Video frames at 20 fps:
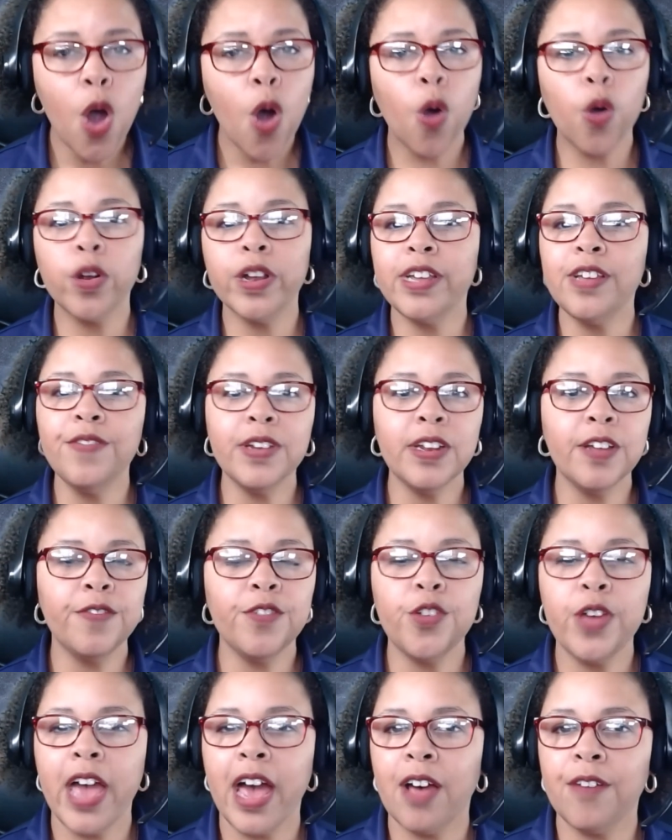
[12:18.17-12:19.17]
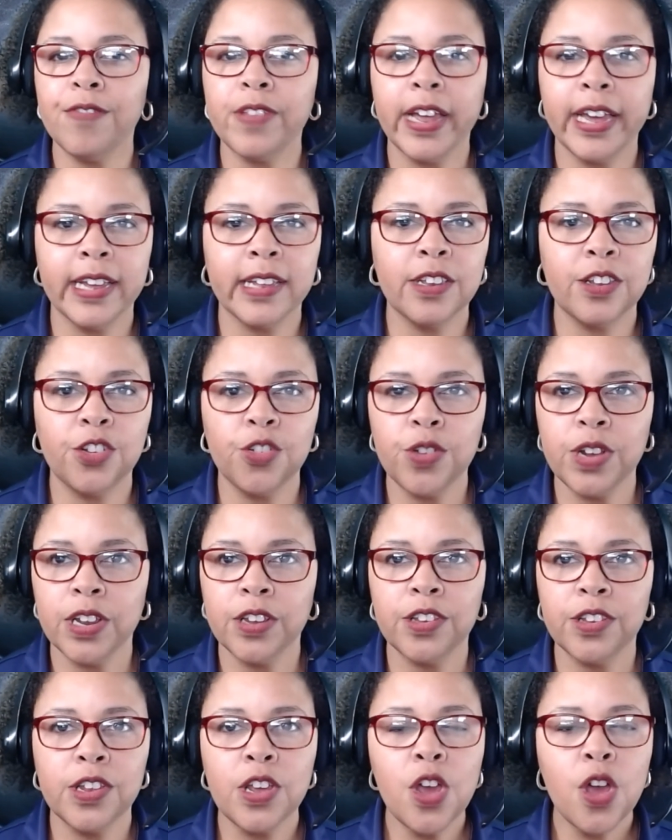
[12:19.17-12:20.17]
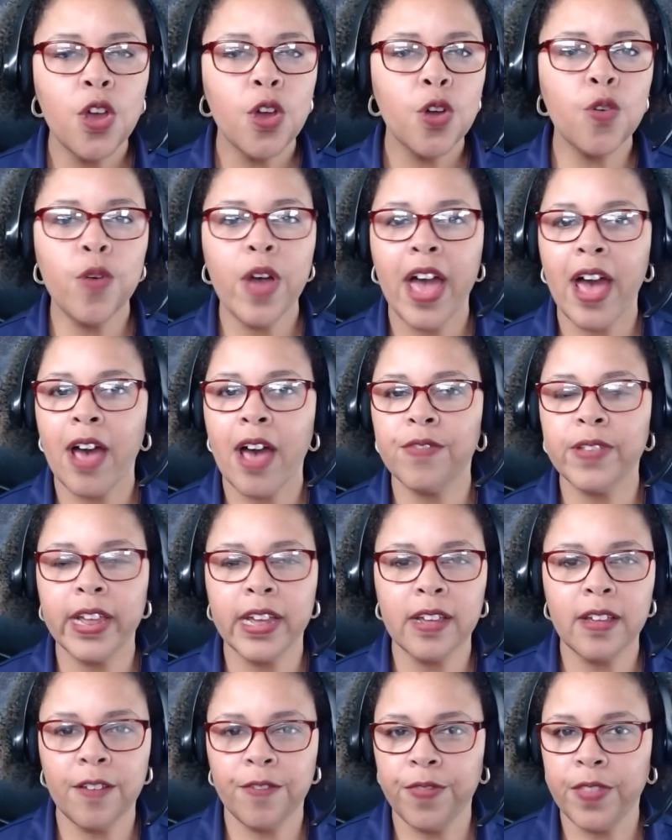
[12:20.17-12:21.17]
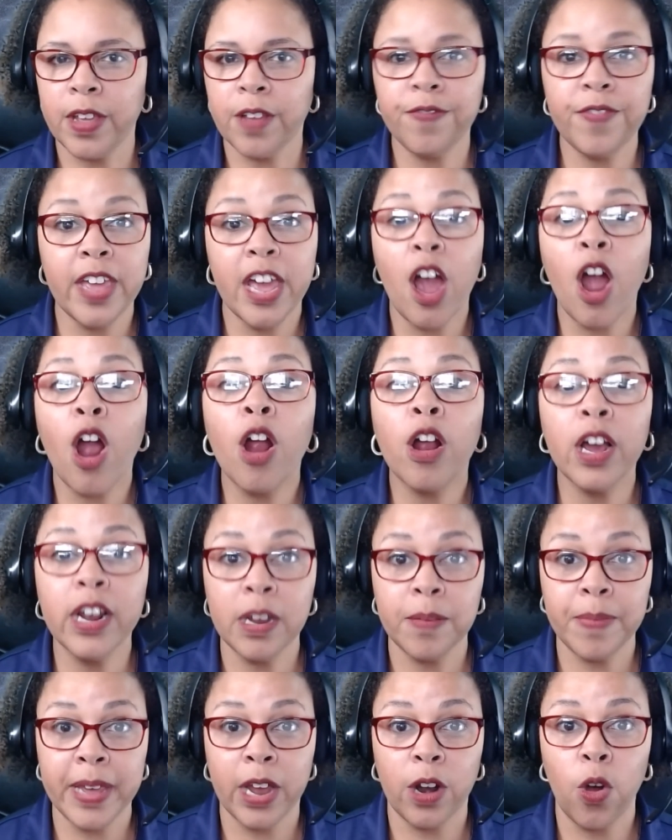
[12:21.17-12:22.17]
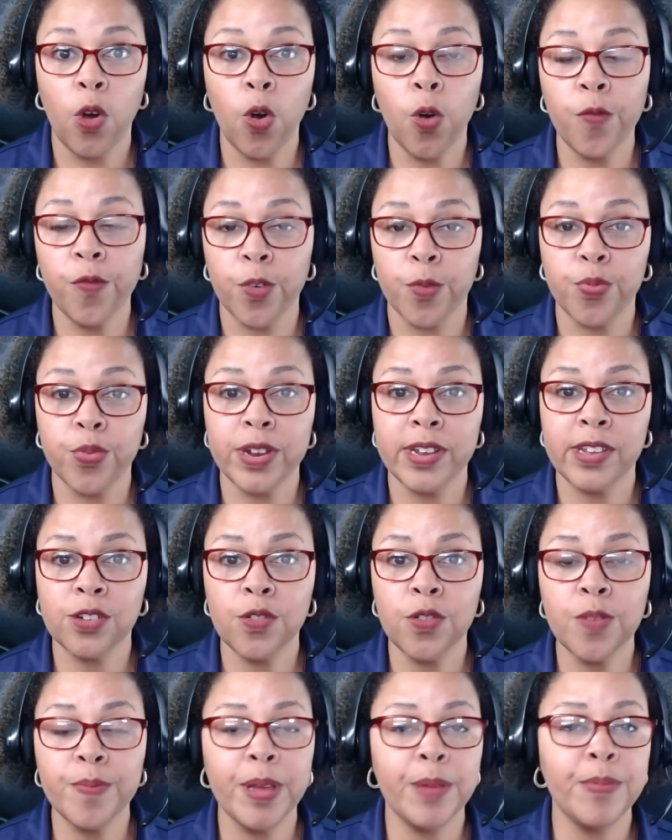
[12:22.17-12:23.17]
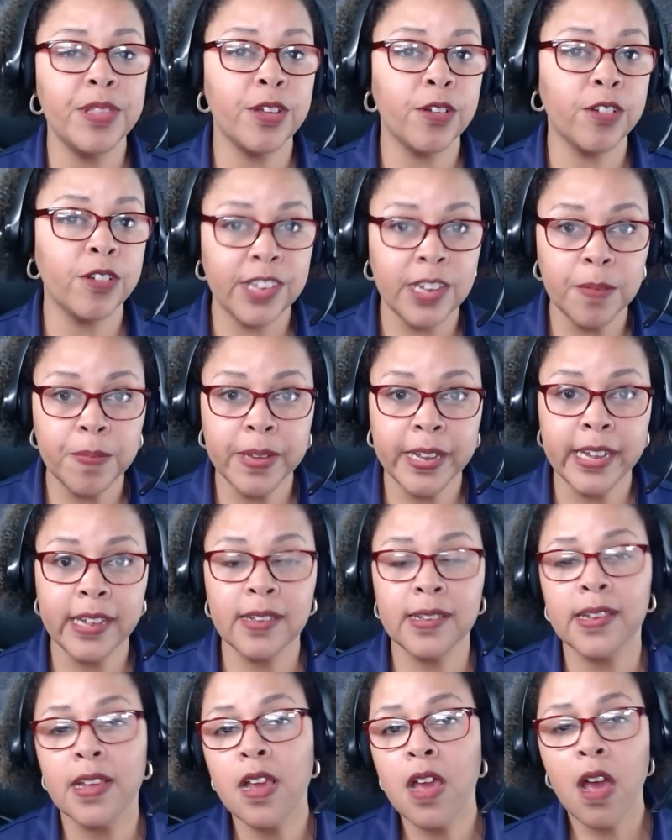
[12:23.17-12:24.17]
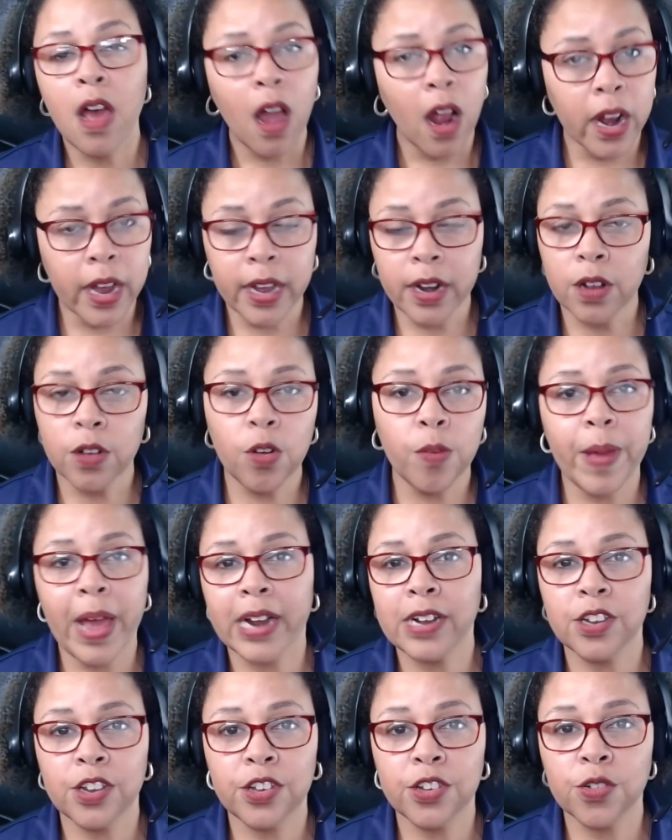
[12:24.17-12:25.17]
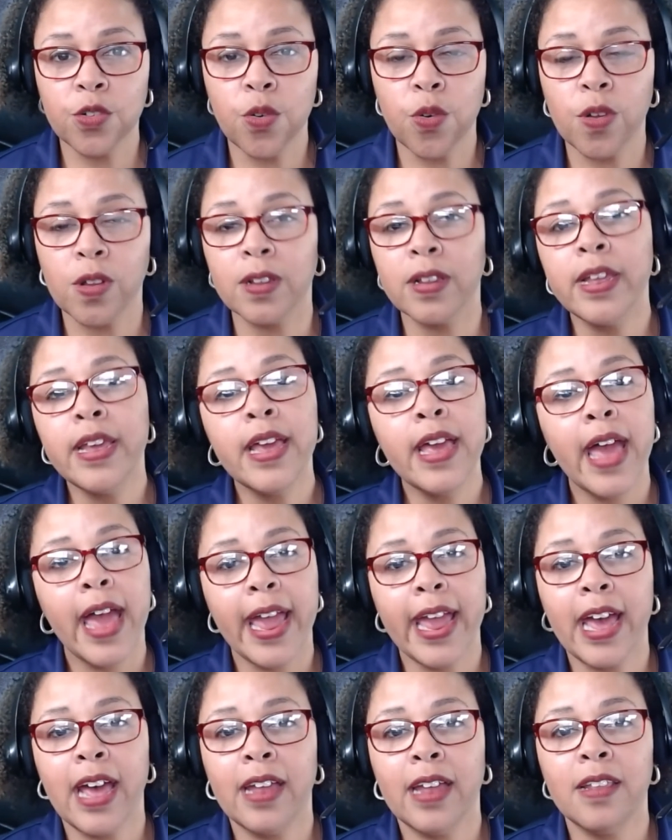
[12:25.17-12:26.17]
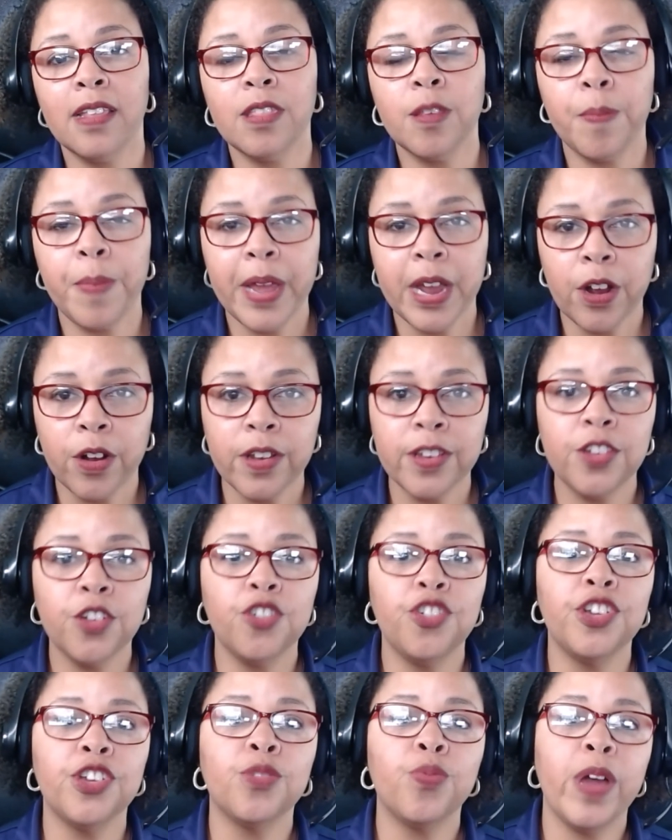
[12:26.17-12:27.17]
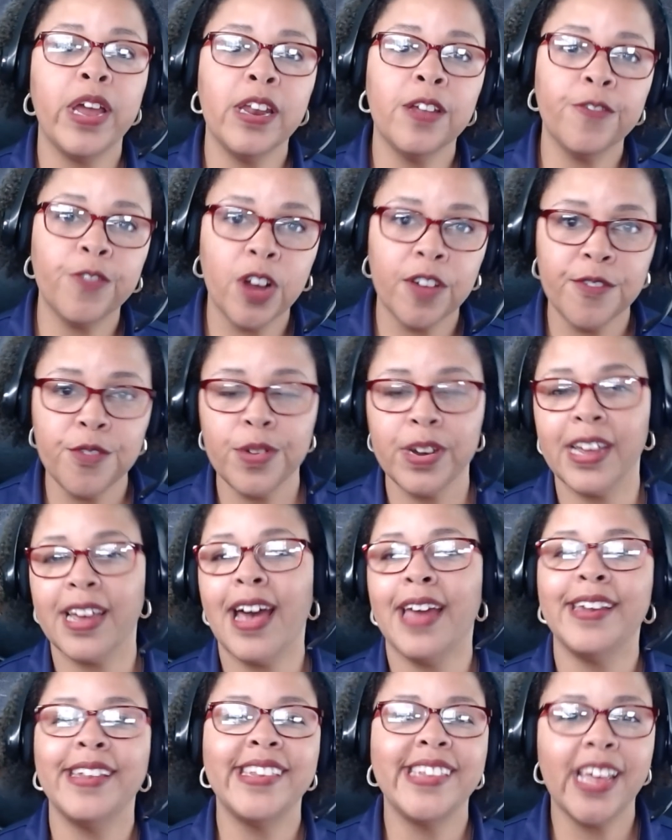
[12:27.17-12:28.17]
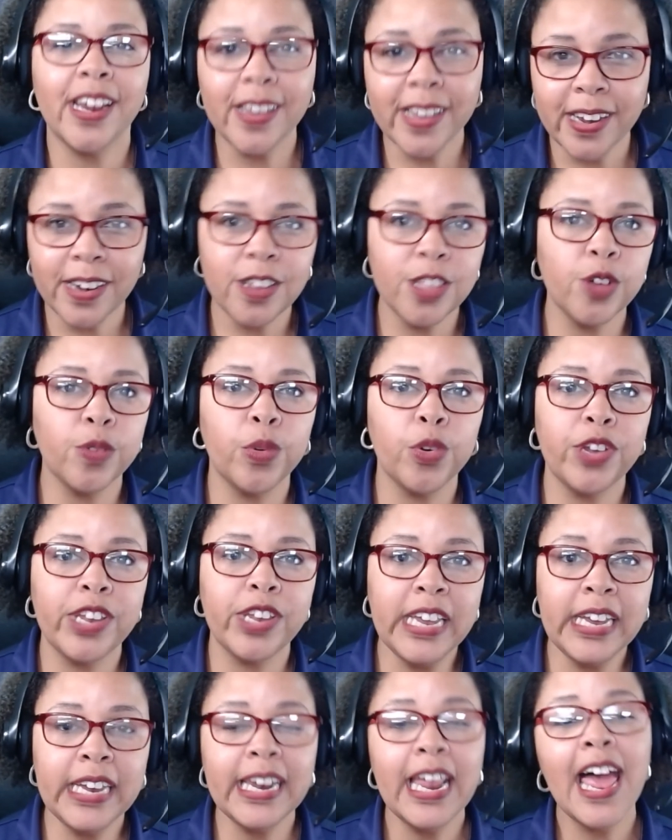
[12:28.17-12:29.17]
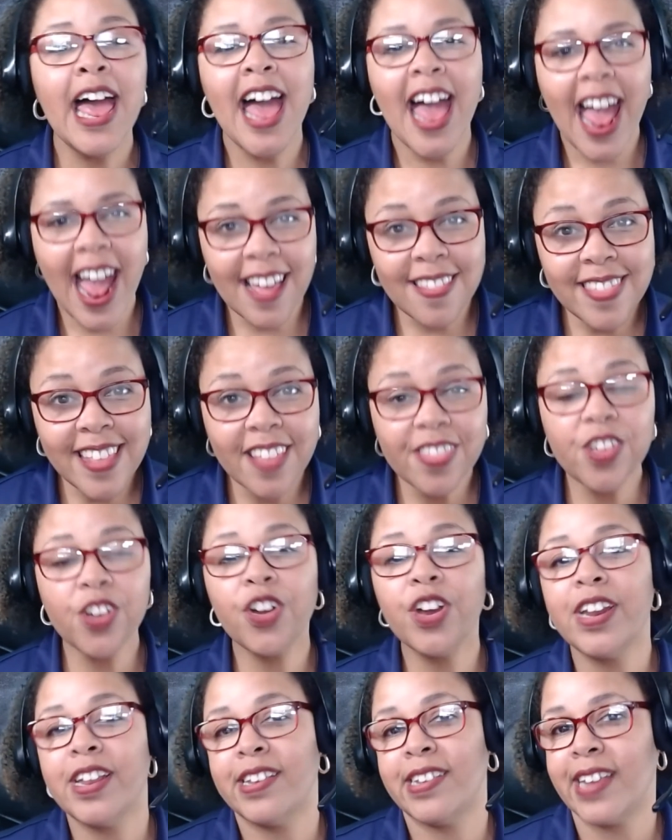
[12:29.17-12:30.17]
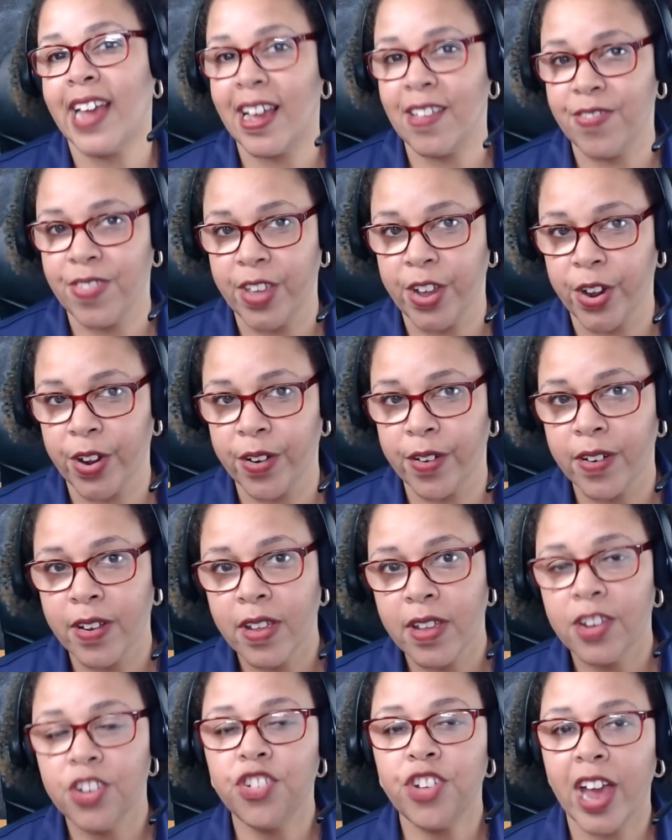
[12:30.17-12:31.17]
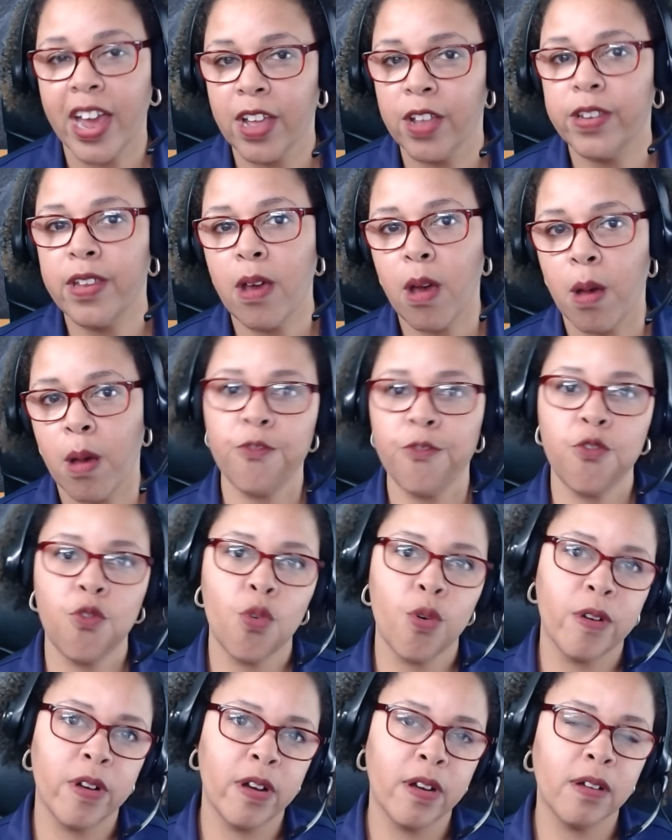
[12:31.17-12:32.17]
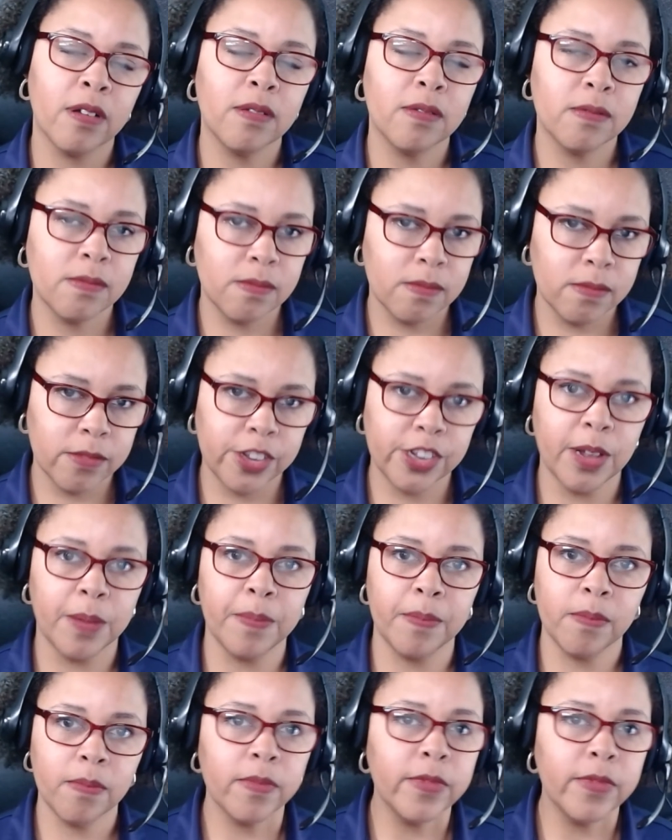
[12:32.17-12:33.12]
Or even if you have like students who have, like, if they are going to be at home for preschool, maybe their siblings are going to go back to school, and the parents are just waiting for everyone to kind of settle into their routine, and then they're going to sign their child up for some